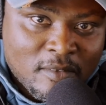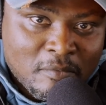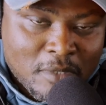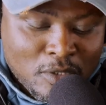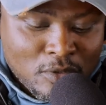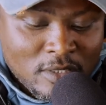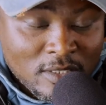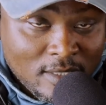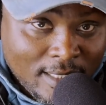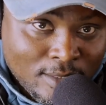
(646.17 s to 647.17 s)
but you
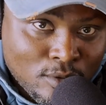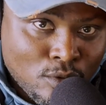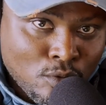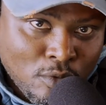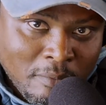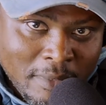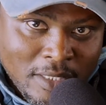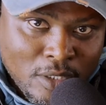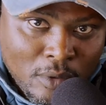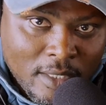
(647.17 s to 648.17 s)
decide to do
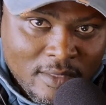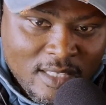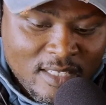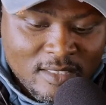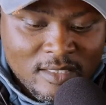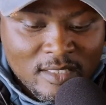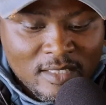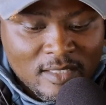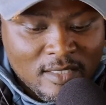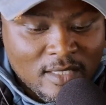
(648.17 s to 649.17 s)
mediocre things
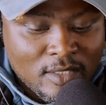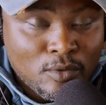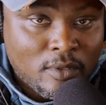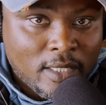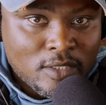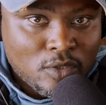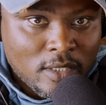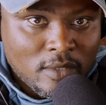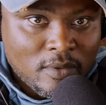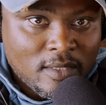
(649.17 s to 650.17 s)
that don't get you
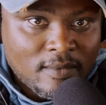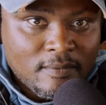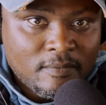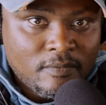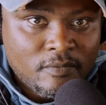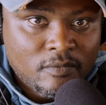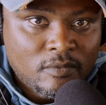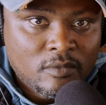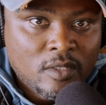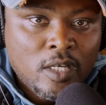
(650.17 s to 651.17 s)
anywhere.
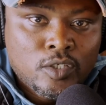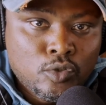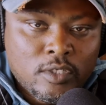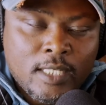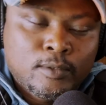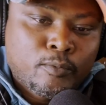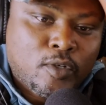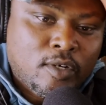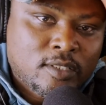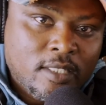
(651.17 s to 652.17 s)
Two types of
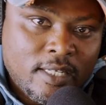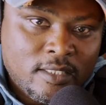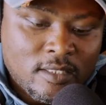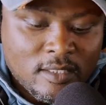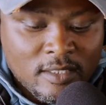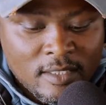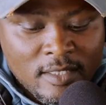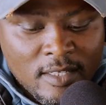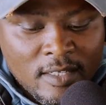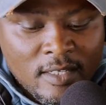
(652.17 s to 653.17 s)
procrastination:
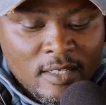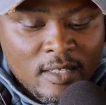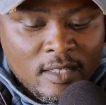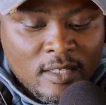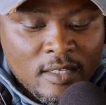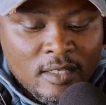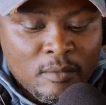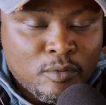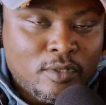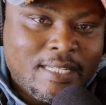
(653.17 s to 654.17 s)

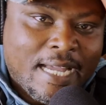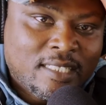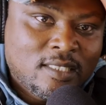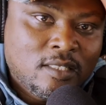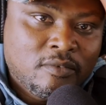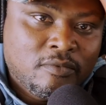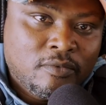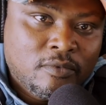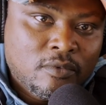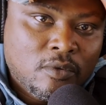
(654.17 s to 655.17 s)
productive
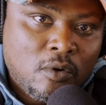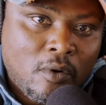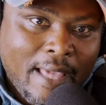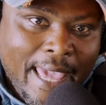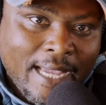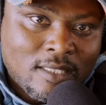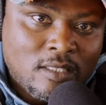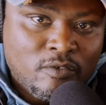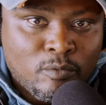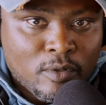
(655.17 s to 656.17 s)
or
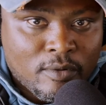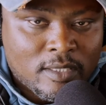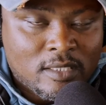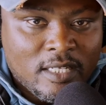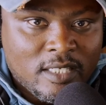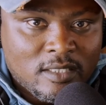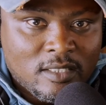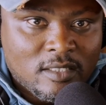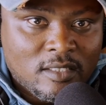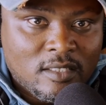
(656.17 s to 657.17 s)
active
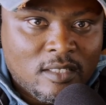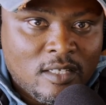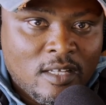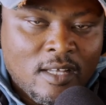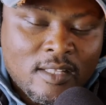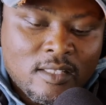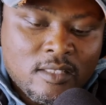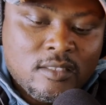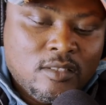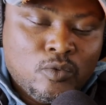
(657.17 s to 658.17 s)
procrastination.
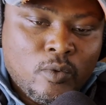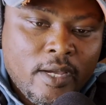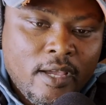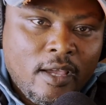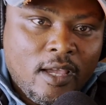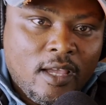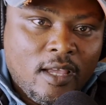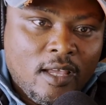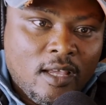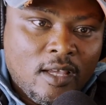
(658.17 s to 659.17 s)
This is where
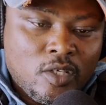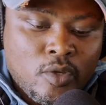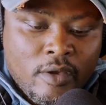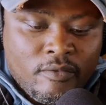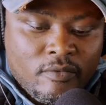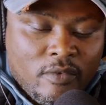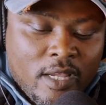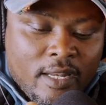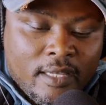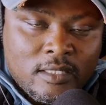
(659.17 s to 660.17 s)
you have
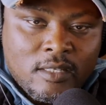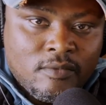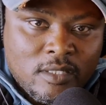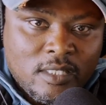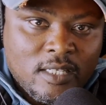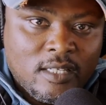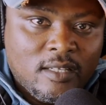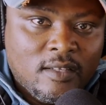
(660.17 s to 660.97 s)
an activity.